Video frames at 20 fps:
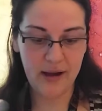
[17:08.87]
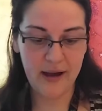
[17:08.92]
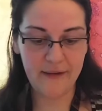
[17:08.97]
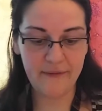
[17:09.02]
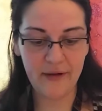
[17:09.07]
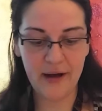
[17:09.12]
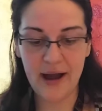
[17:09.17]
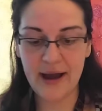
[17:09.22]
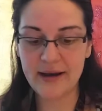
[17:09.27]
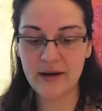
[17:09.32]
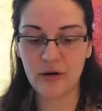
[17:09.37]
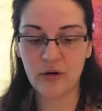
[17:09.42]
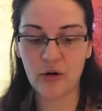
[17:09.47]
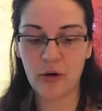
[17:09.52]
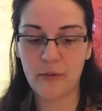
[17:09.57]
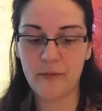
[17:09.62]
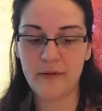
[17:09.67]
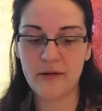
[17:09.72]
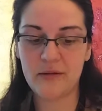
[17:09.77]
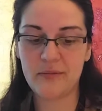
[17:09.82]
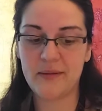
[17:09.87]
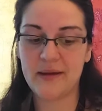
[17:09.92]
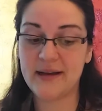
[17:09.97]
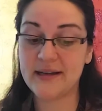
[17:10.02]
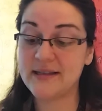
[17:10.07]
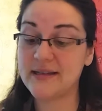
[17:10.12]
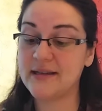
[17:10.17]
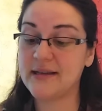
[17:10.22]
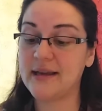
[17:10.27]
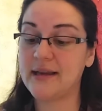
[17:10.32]
I find I don't know if it's
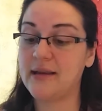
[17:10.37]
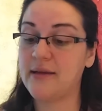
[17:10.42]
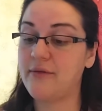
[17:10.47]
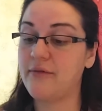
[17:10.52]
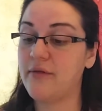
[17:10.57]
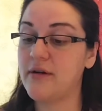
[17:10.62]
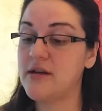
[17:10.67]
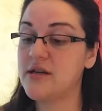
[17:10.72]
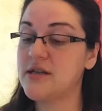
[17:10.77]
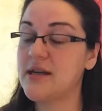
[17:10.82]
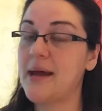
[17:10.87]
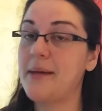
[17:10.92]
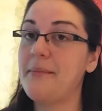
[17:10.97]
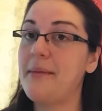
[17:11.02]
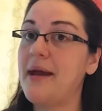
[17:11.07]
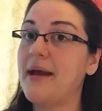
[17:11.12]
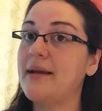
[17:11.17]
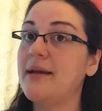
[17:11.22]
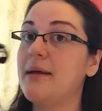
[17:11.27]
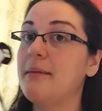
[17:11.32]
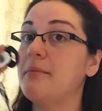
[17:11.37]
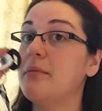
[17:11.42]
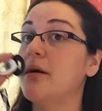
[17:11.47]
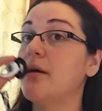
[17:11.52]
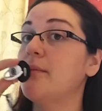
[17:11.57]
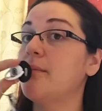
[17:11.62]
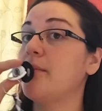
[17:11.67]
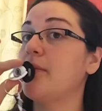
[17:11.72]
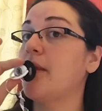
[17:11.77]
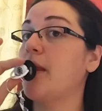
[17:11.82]
because it's like the fridge type magnet,
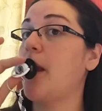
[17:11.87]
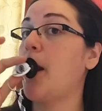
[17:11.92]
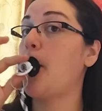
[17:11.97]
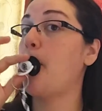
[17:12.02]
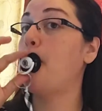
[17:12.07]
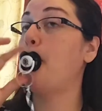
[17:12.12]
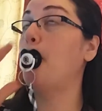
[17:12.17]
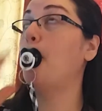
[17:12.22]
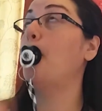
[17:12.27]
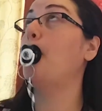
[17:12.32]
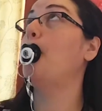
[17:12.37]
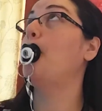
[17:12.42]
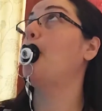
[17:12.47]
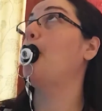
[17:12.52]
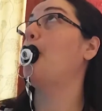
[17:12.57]
but mm.